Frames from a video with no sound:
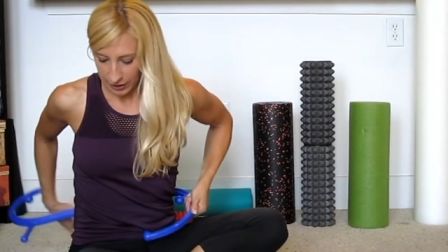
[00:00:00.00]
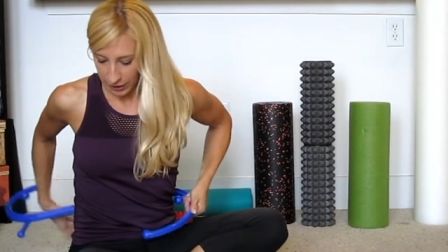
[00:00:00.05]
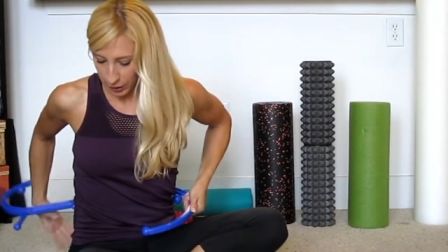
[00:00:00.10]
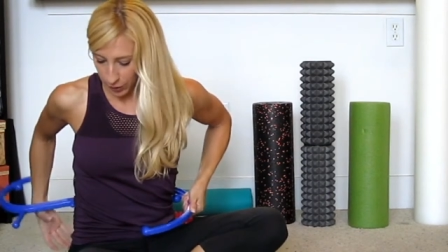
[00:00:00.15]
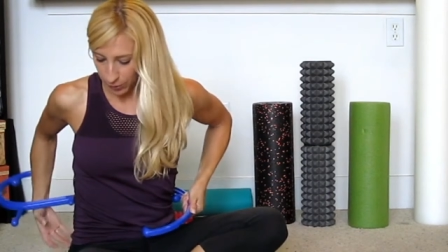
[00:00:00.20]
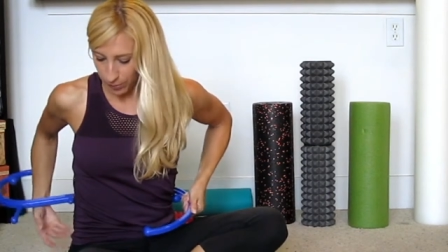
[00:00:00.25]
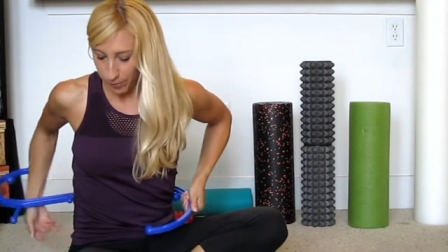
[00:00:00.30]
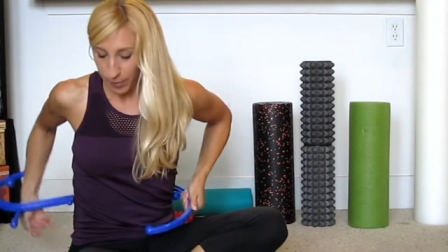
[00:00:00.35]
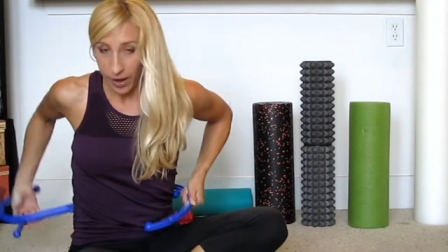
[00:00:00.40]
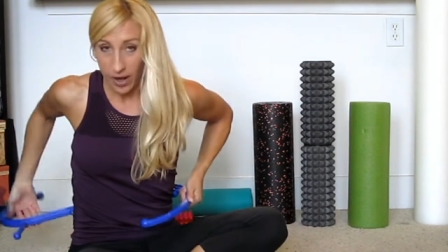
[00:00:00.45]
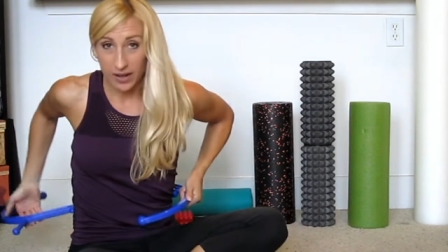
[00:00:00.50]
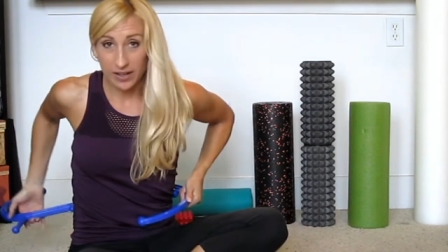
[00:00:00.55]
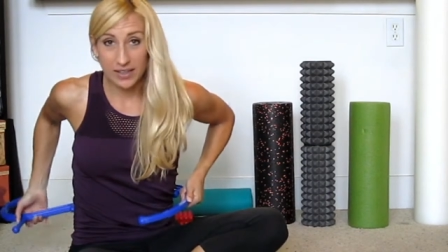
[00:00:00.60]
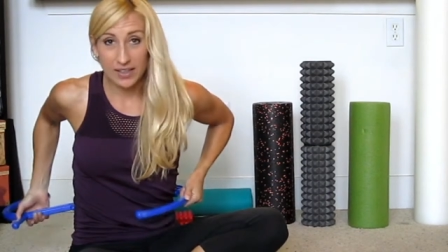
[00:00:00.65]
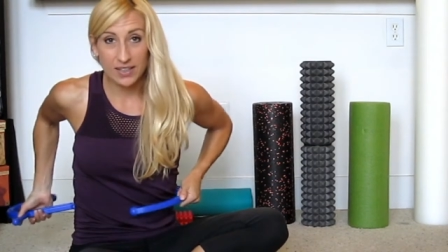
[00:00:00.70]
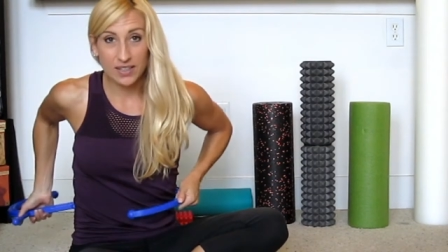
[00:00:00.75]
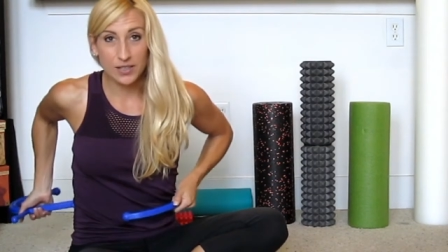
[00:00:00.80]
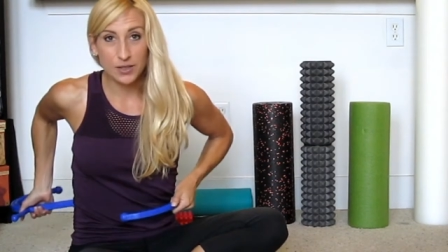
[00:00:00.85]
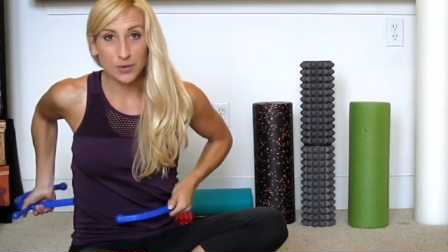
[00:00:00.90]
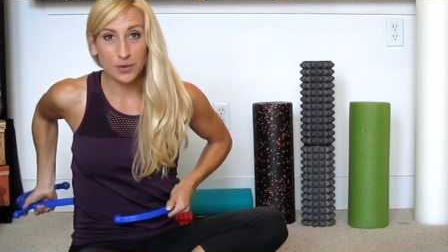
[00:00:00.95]
your body
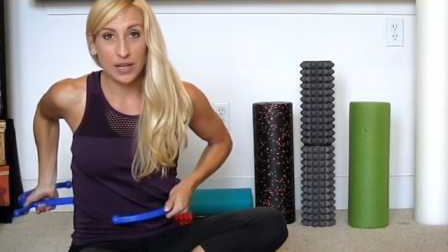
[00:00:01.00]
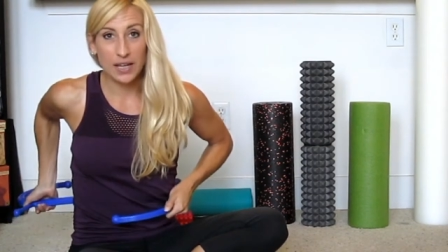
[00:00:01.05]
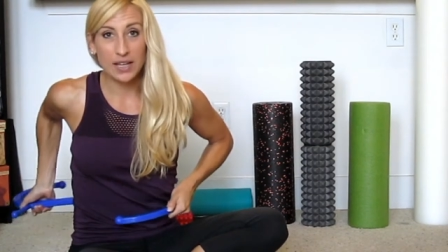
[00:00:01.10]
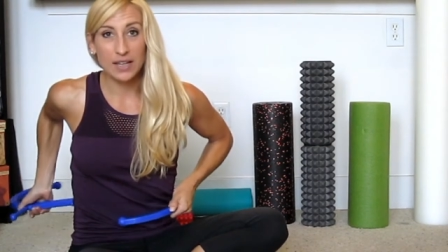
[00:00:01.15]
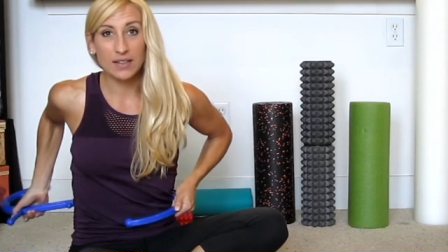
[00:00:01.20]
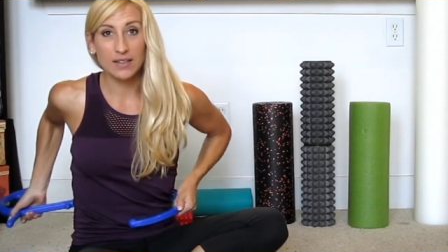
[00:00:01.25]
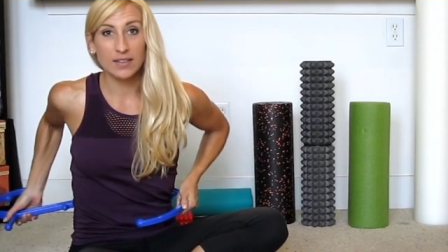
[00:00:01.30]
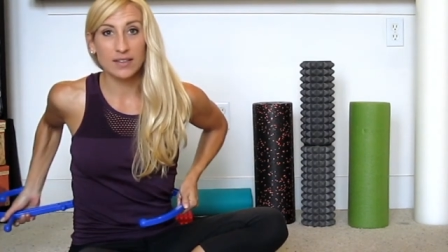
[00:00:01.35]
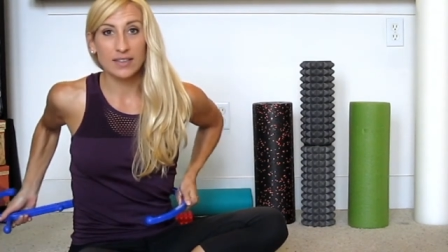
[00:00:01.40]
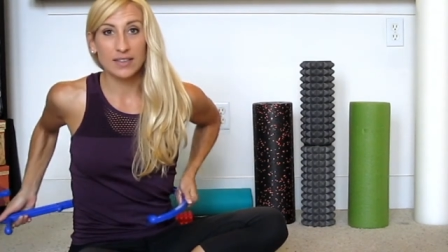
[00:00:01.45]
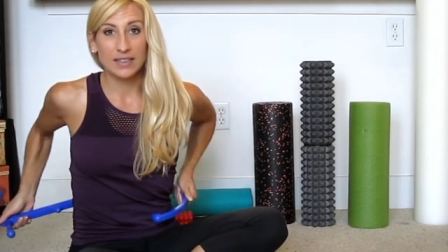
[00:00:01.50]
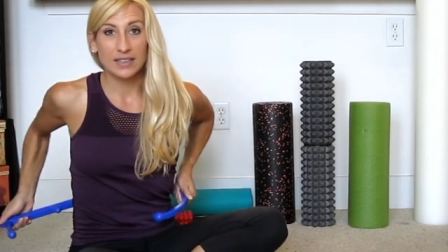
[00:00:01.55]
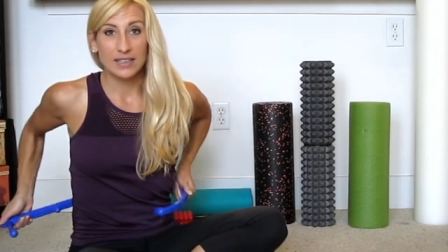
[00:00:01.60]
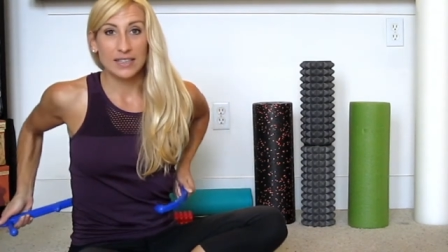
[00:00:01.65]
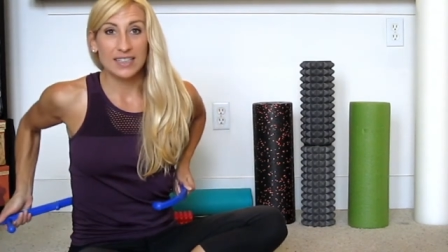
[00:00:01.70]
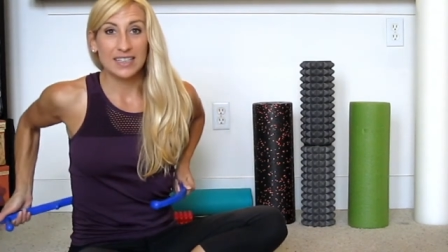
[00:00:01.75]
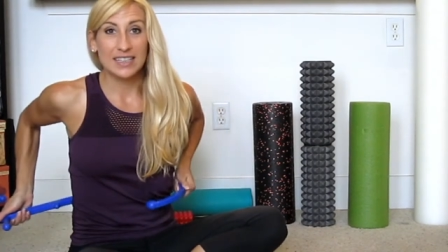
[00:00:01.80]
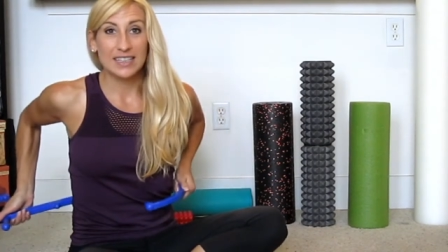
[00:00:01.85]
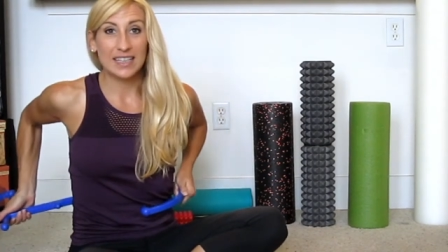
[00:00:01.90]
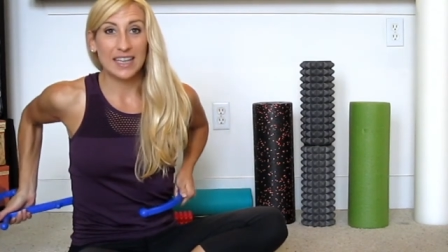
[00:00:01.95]
this way
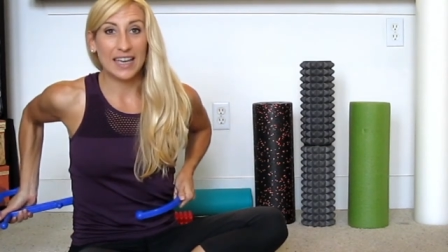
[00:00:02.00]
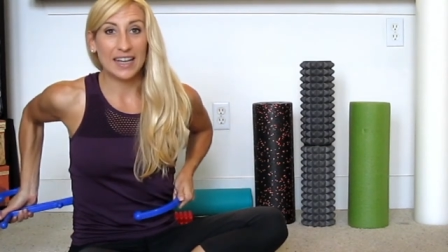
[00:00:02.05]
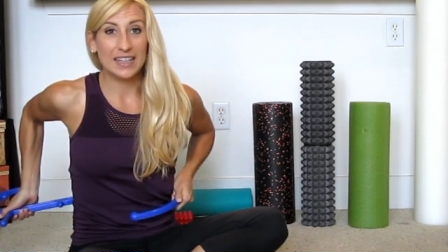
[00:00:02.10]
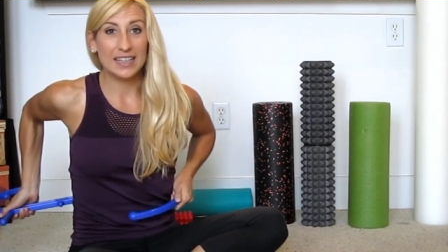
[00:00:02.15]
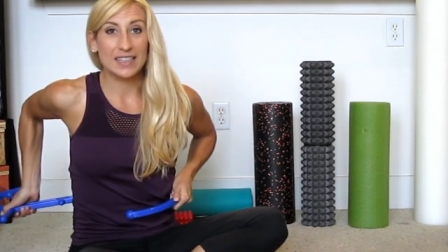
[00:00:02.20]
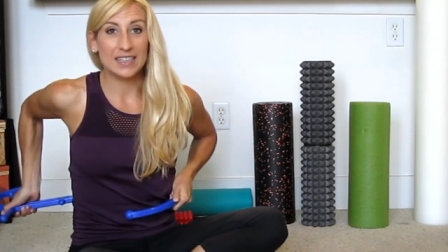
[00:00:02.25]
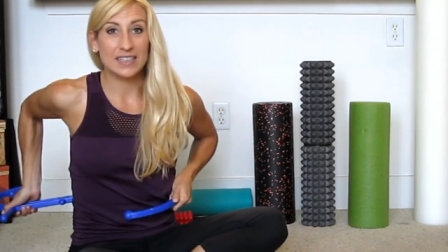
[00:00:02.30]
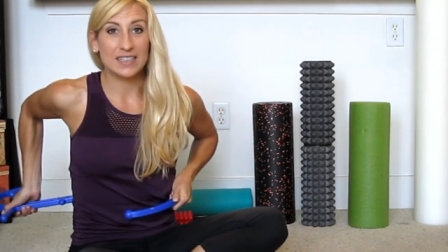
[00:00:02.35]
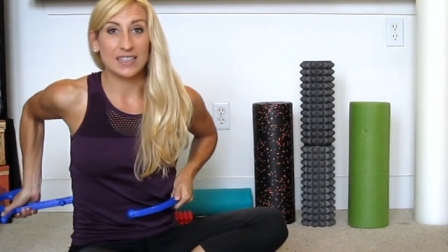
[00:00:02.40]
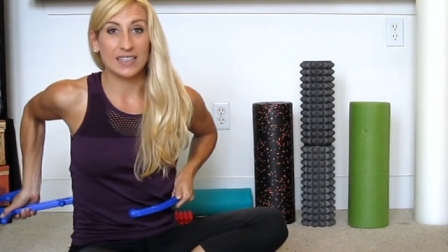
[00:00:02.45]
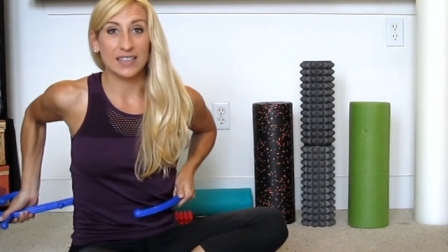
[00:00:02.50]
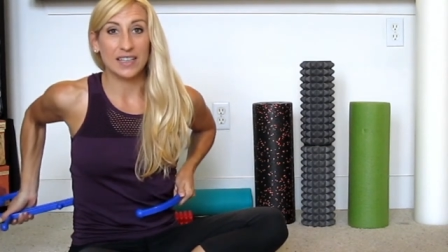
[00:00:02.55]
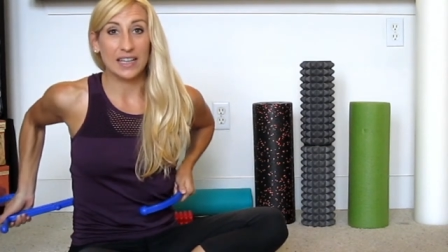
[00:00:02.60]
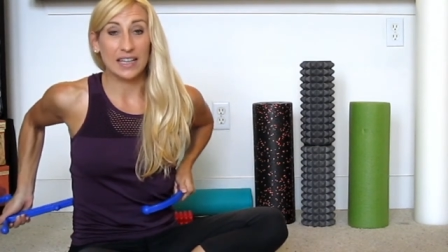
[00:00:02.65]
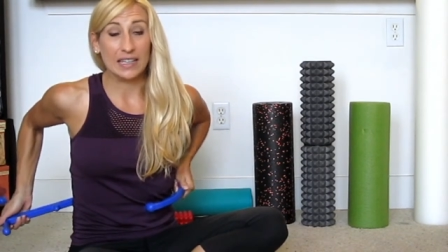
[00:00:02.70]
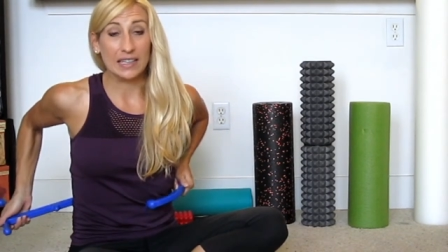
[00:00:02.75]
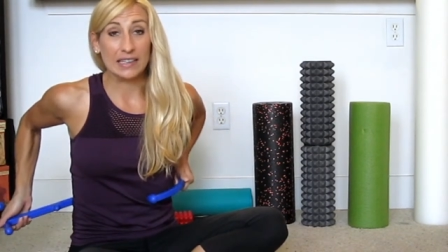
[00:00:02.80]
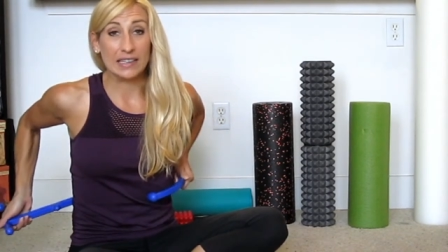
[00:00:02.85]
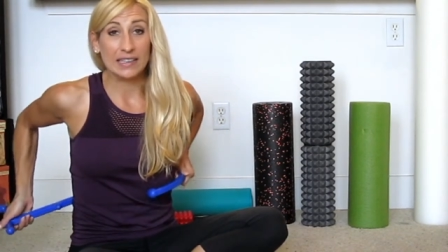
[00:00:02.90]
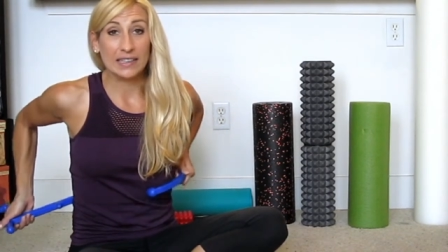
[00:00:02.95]
to get into
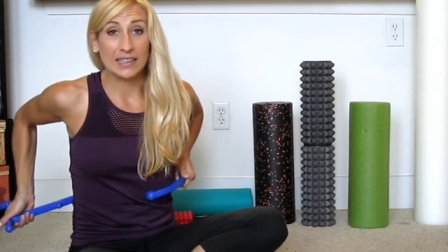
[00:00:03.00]
like